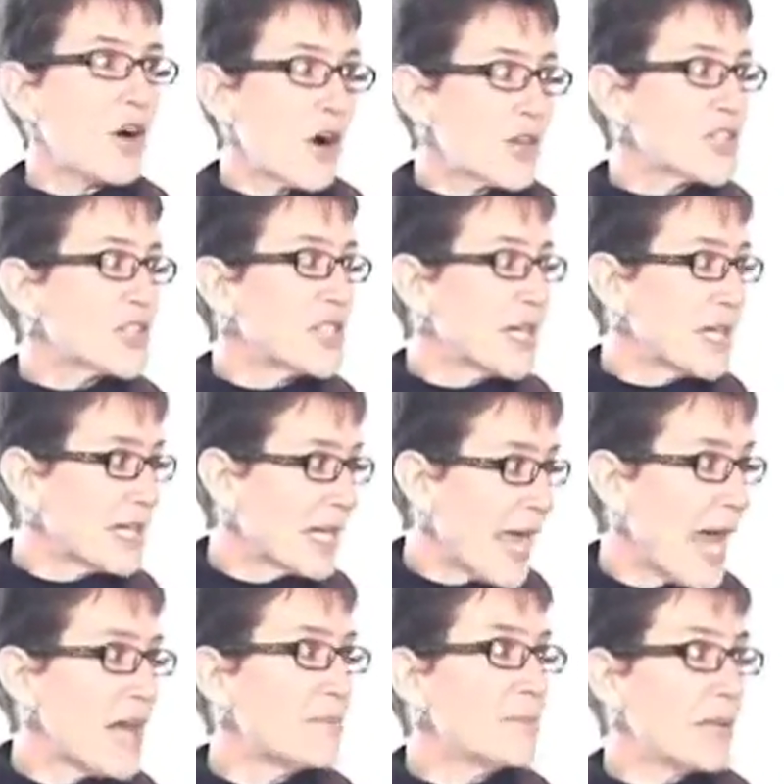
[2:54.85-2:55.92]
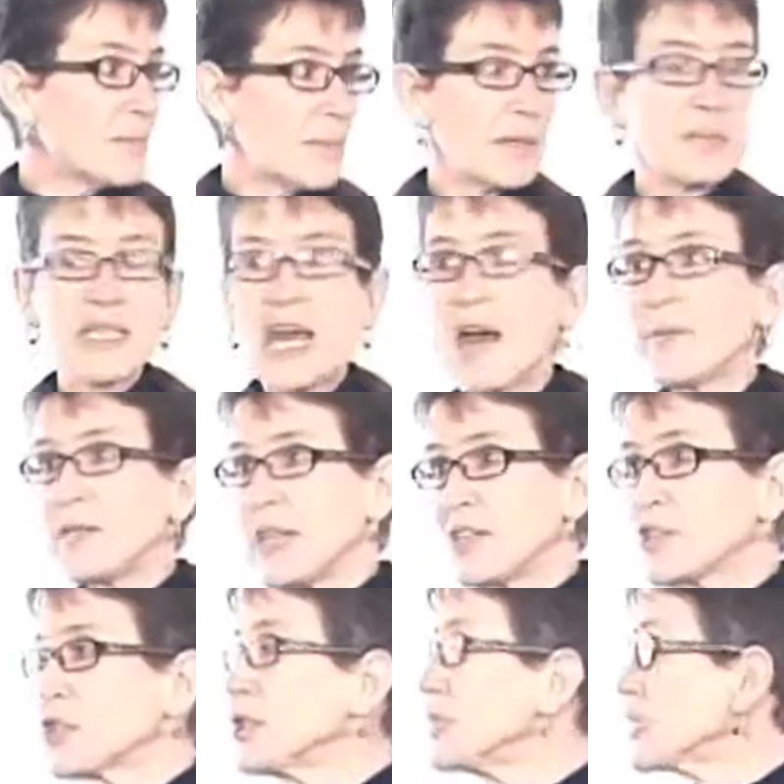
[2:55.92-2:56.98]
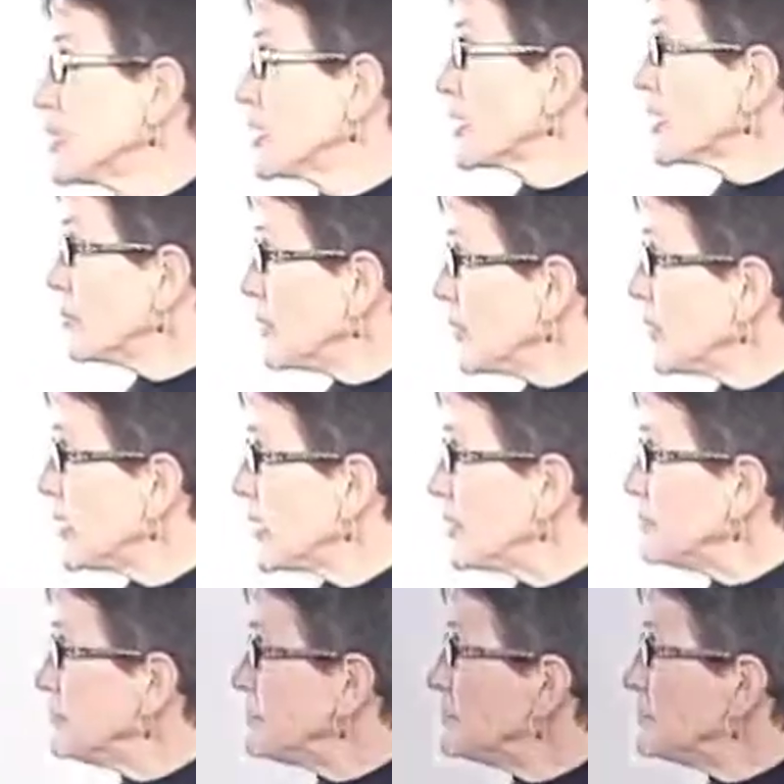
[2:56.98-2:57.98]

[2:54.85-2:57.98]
arsenic, and cadmium contamination is in the community.